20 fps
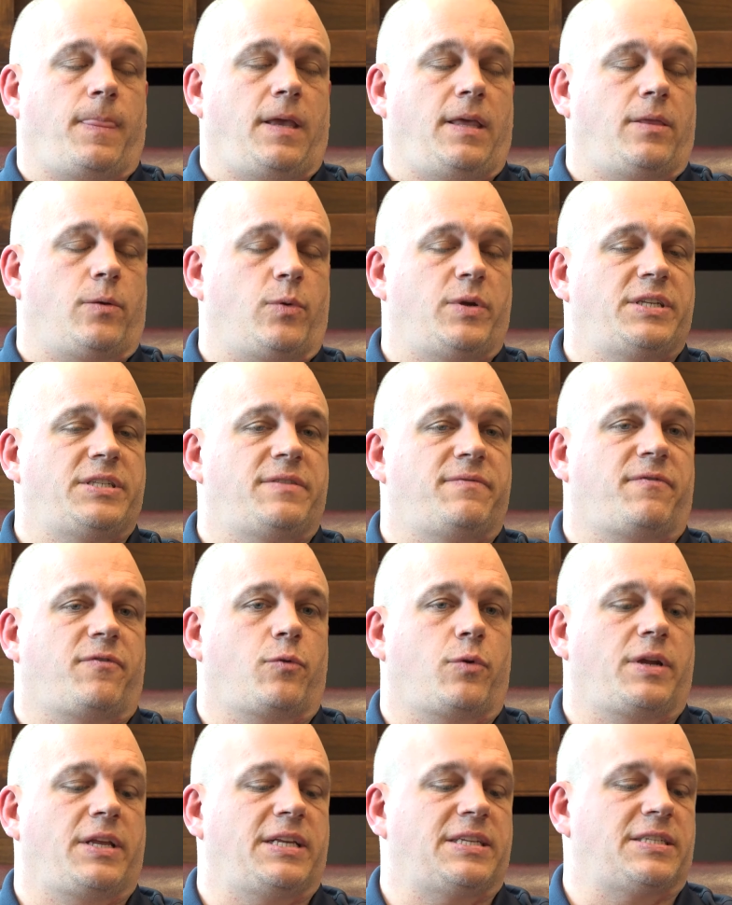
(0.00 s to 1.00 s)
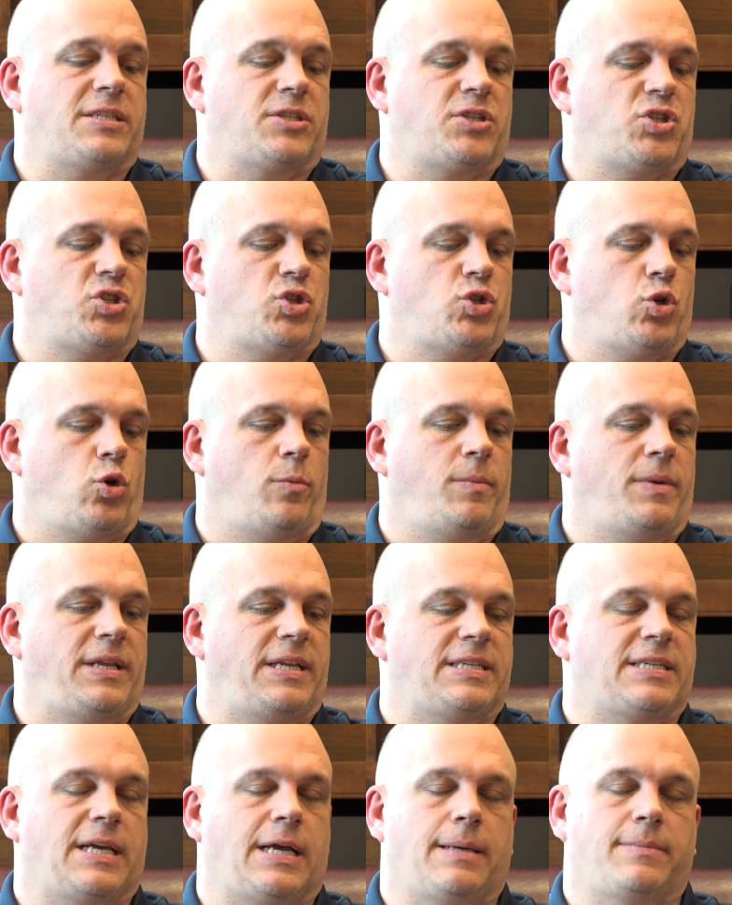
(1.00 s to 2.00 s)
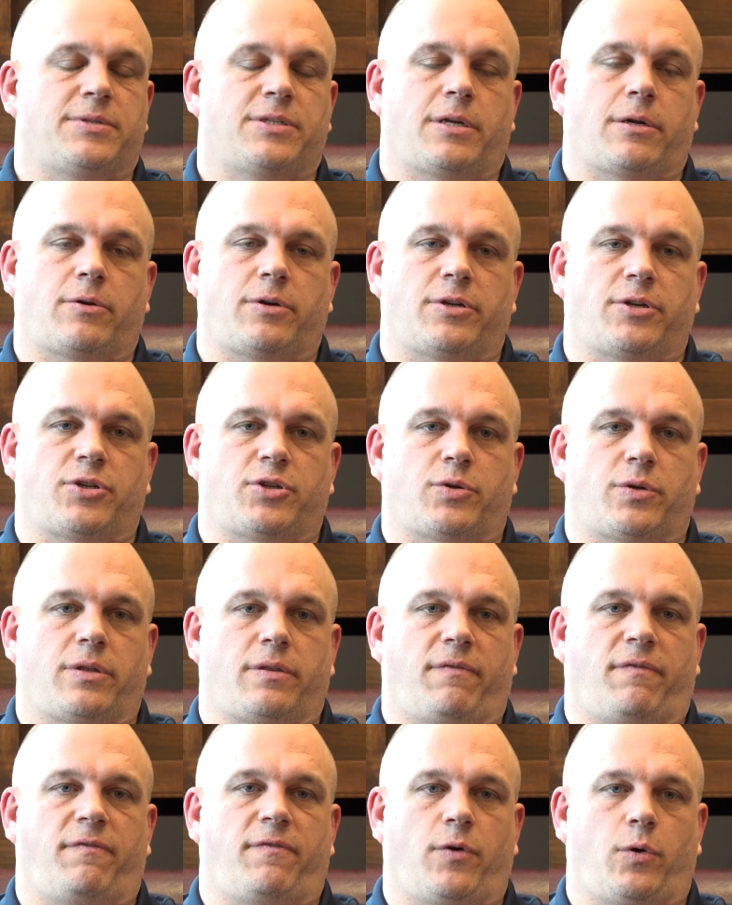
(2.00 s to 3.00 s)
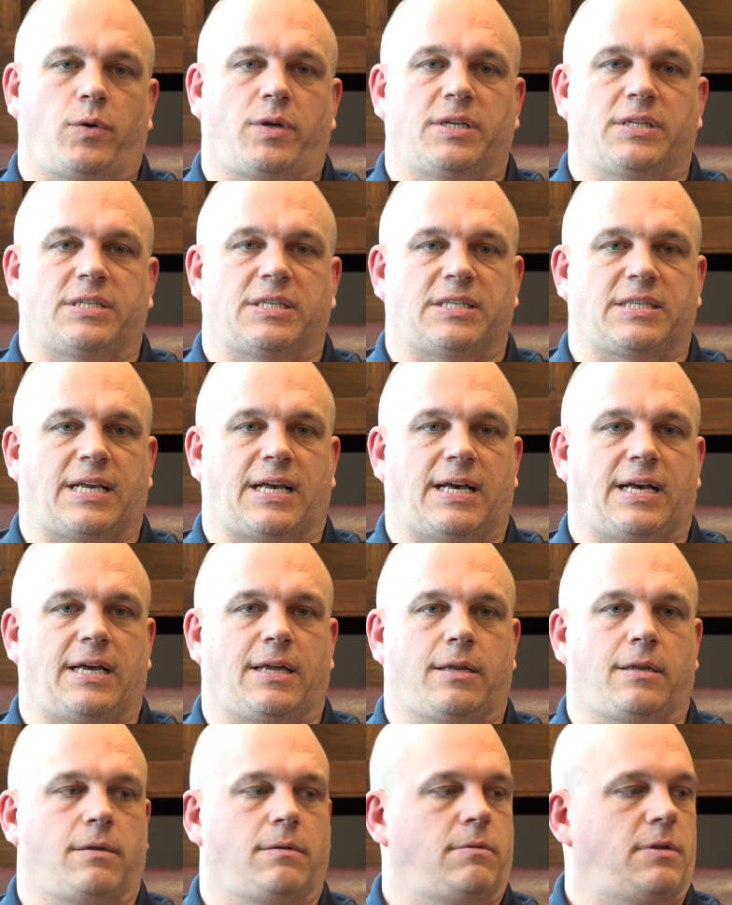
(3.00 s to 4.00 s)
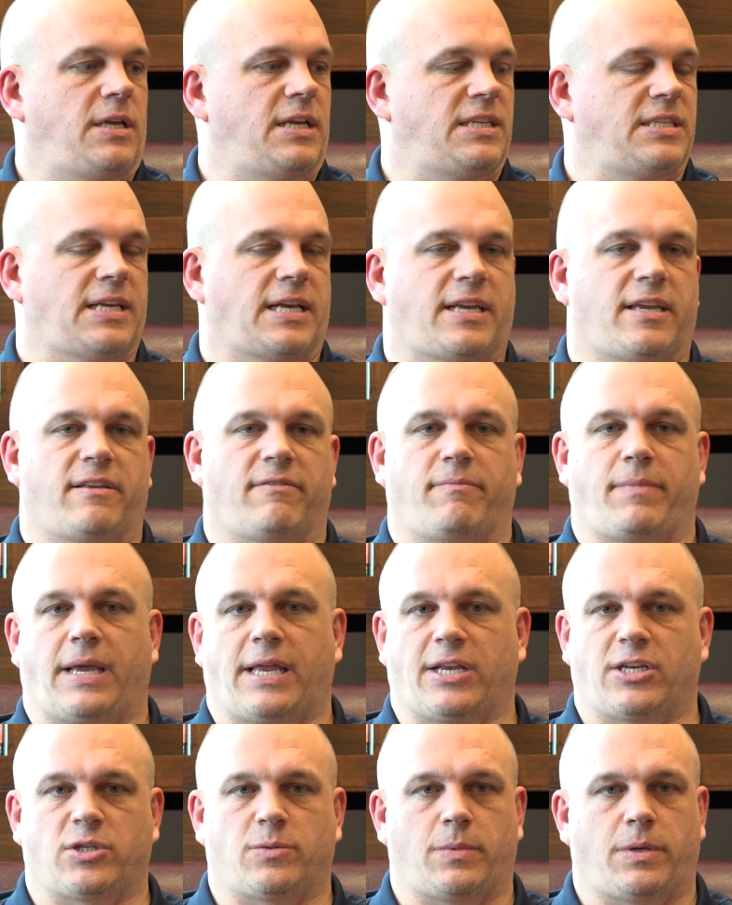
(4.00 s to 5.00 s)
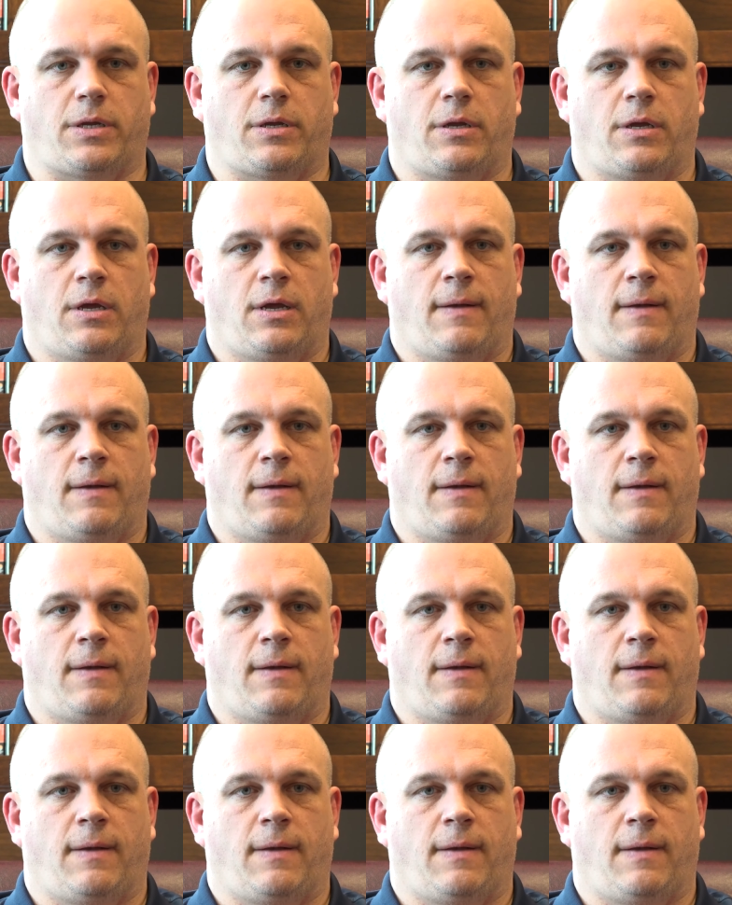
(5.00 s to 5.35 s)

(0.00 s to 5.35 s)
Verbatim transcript: And the reason for it is so many times in our industry, the focus is on executive management.